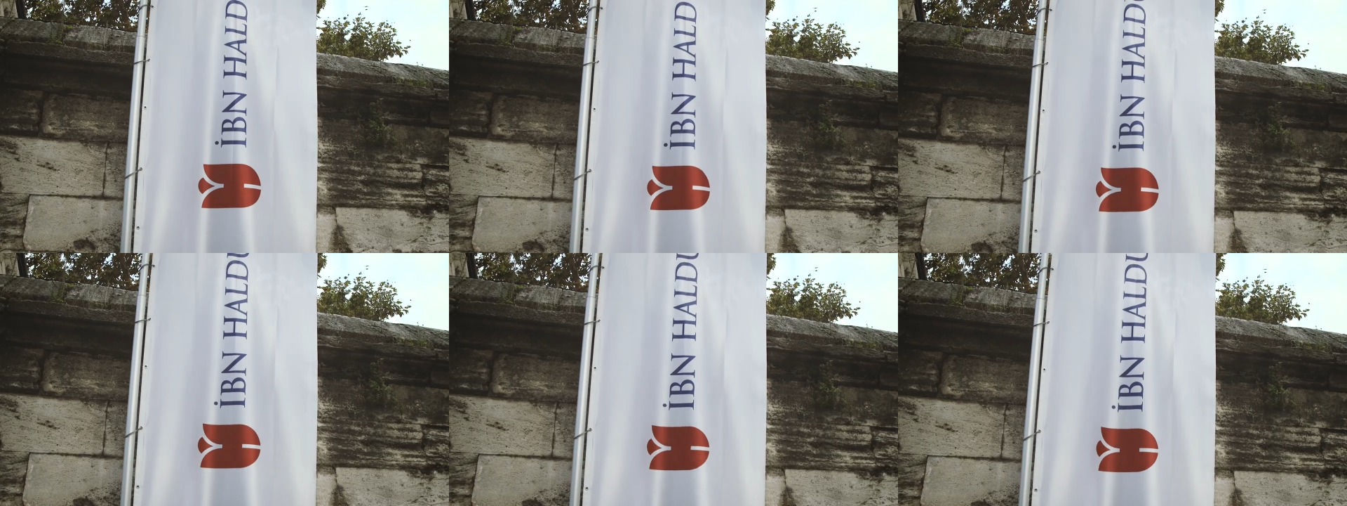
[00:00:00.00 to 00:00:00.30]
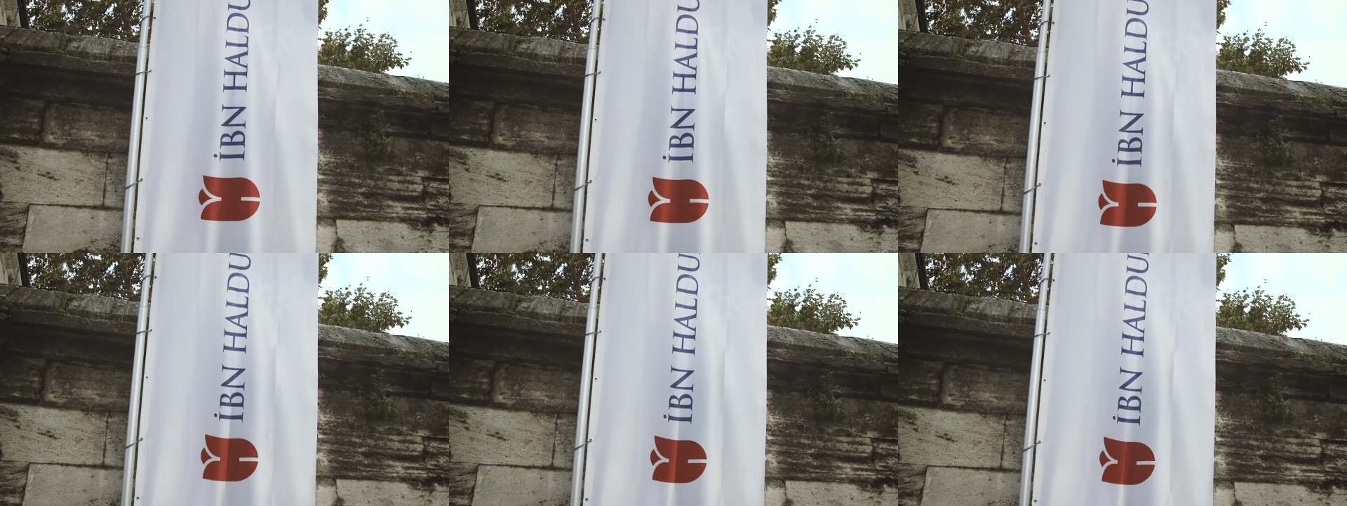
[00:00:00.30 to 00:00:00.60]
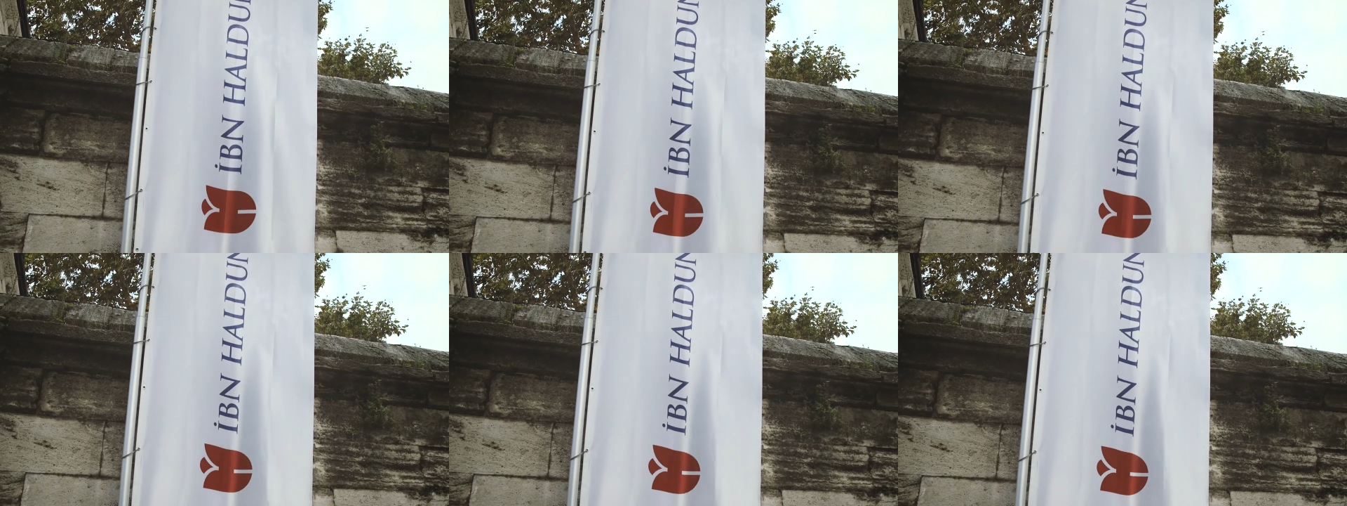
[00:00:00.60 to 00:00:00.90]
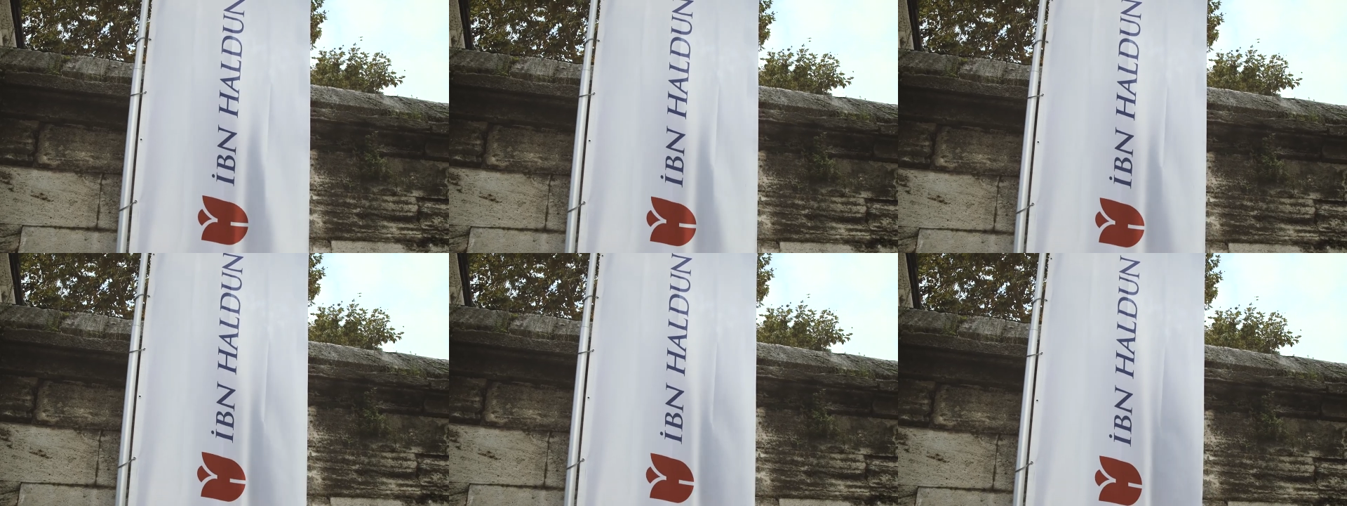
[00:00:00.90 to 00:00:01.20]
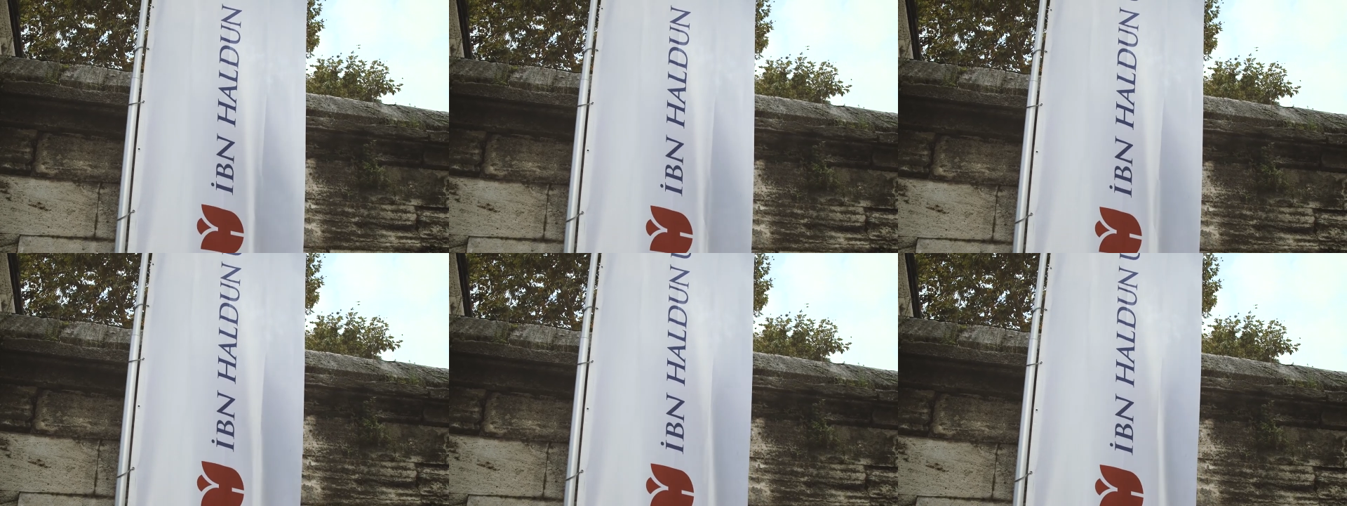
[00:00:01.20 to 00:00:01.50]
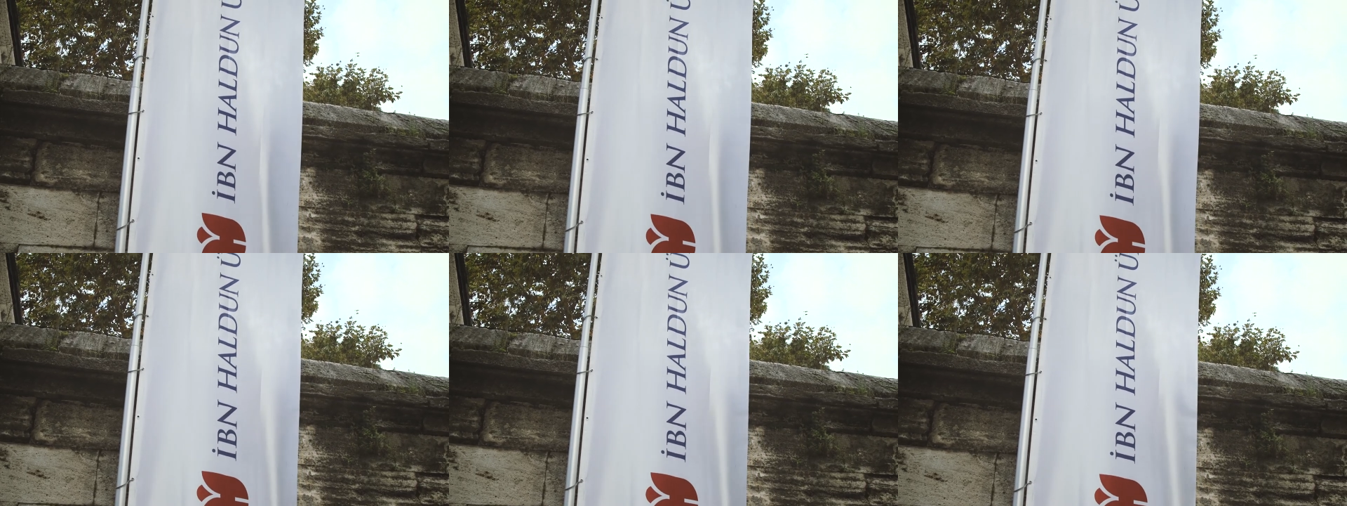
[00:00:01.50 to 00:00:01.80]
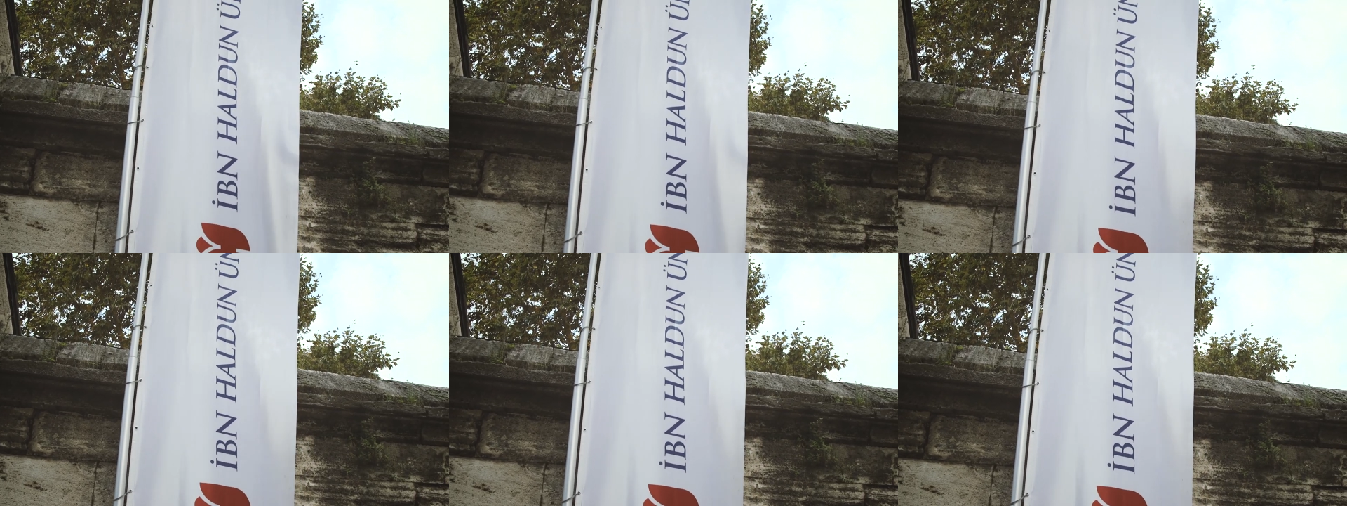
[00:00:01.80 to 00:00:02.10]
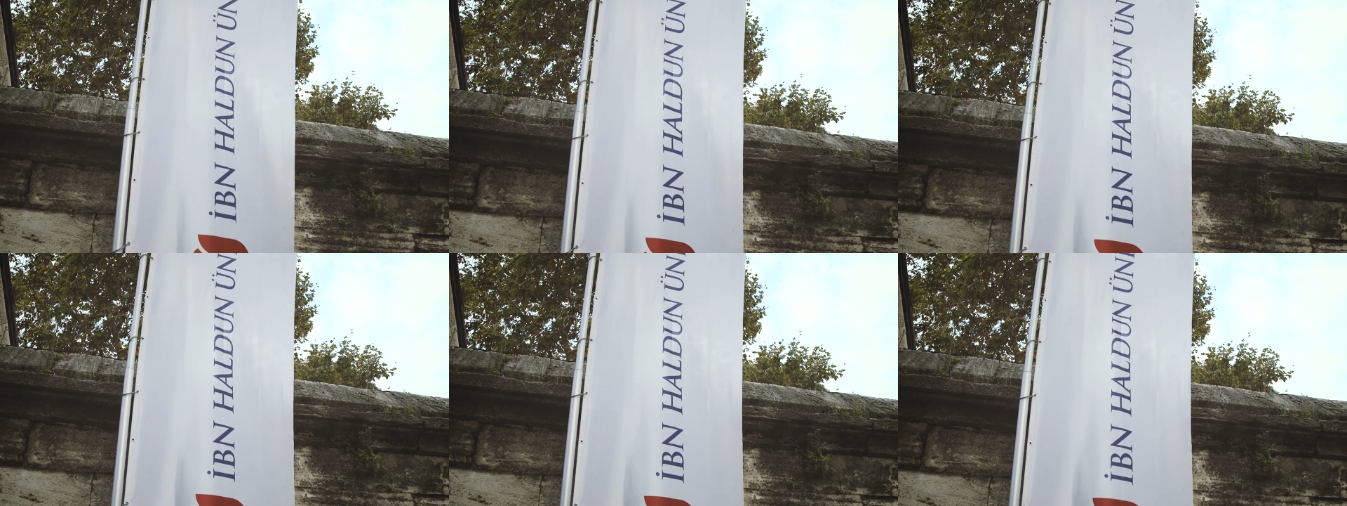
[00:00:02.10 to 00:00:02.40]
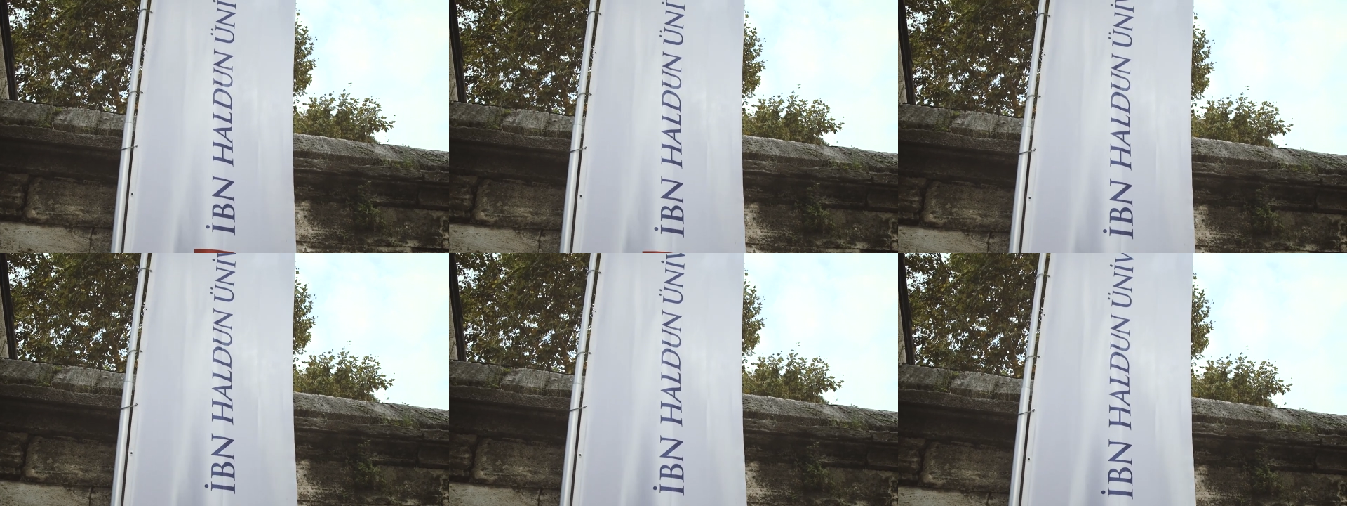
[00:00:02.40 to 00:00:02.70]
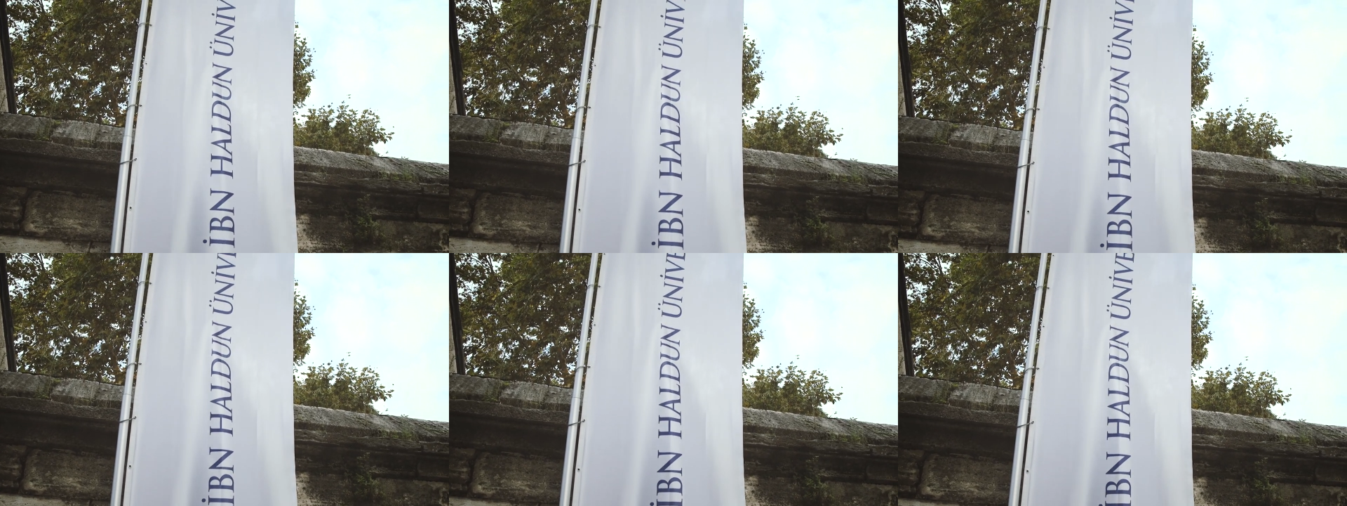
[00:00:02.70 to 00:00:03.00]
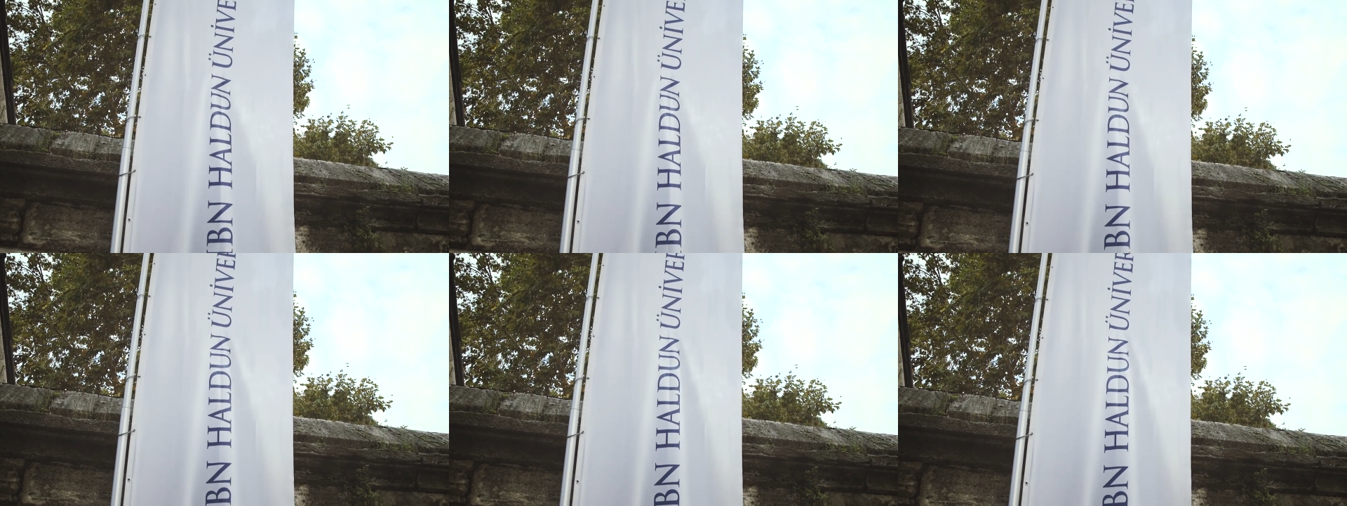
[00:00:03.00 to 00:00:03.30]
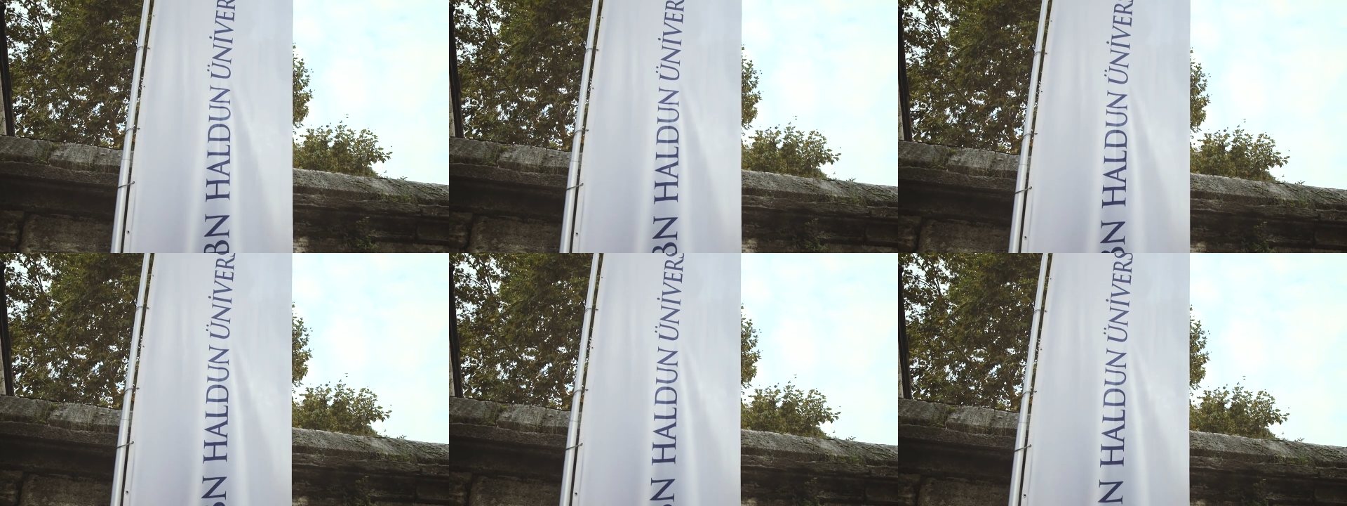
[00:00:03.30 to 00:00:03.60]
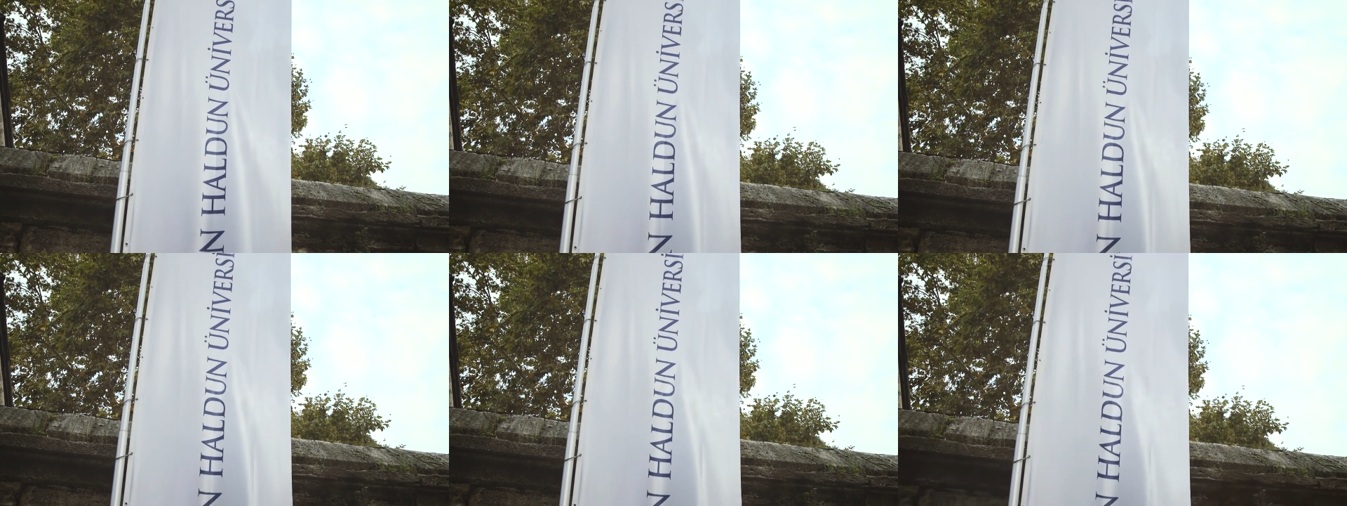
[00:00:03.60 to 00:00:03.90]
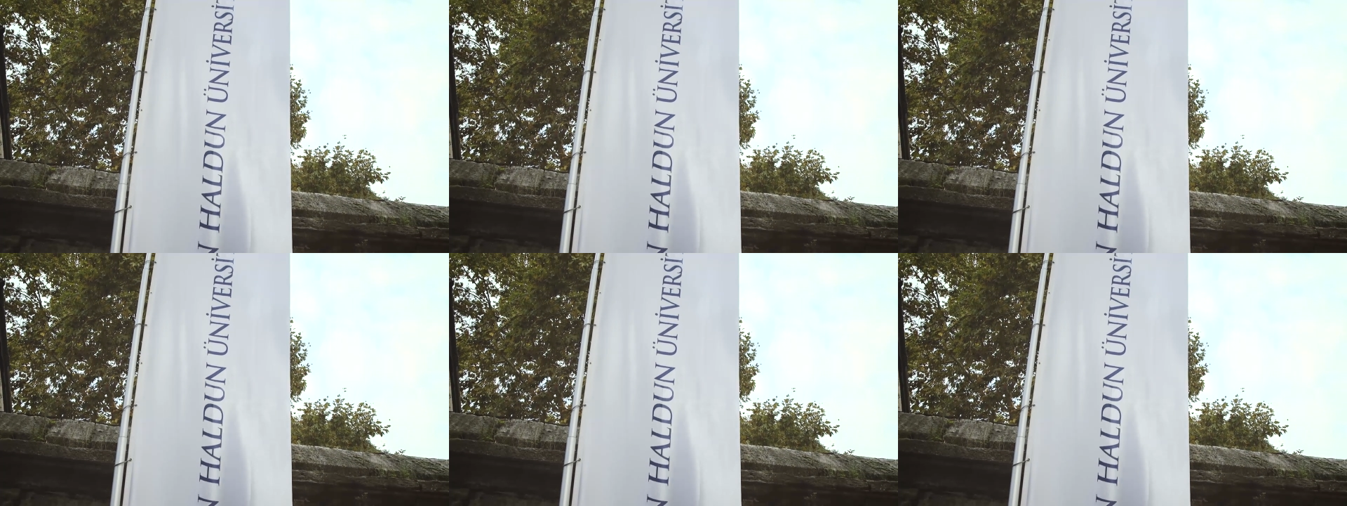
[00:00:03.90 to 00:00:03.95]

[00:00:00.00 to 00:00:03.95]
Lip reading: (no speaker visible)